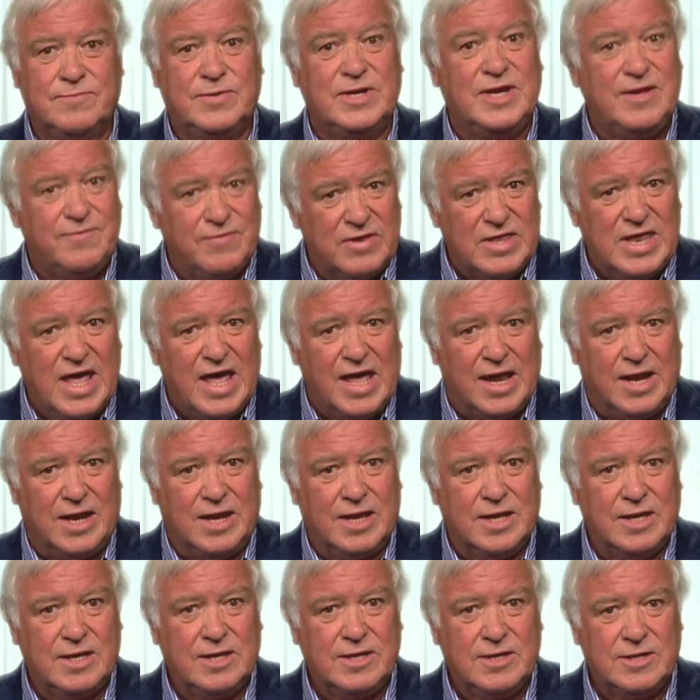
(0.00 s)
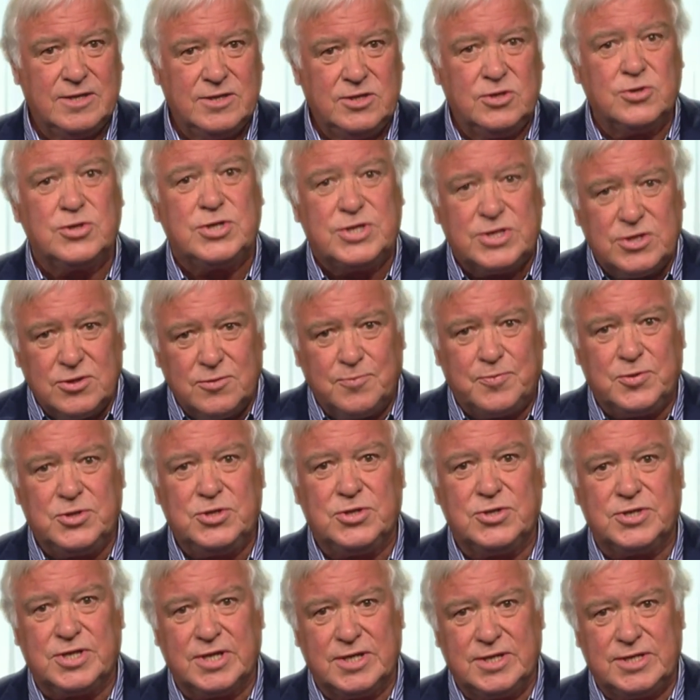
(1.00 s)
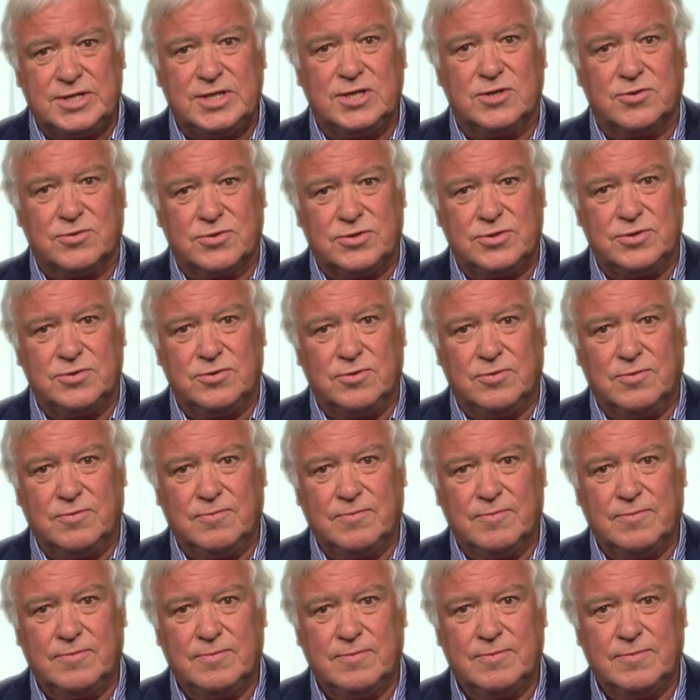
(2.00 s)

But even then, you're still producing CO2.